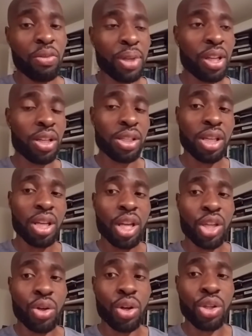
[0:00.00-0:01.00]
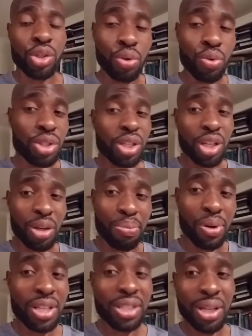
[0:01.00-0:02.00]
because you're using your
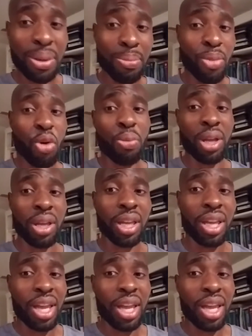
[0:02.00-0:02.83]
present moment